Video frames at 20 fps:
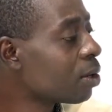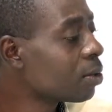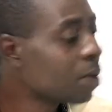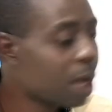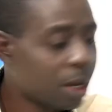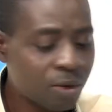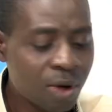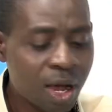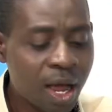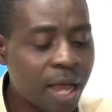
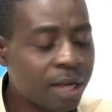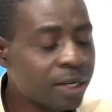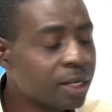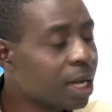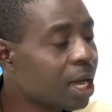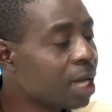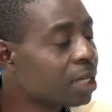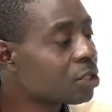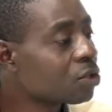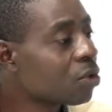your ID
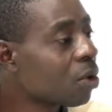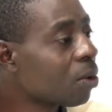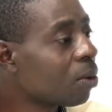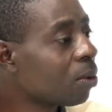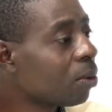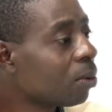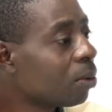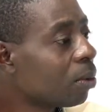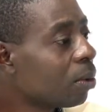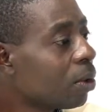card is wrong,
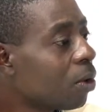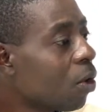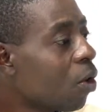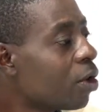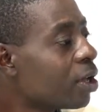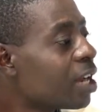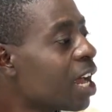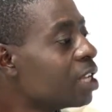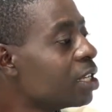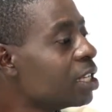or
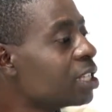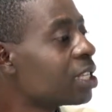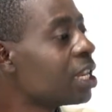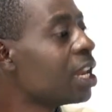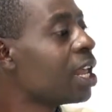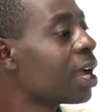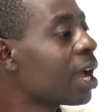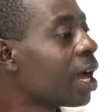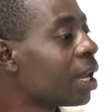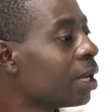that it's
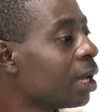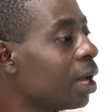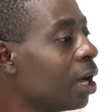illegal,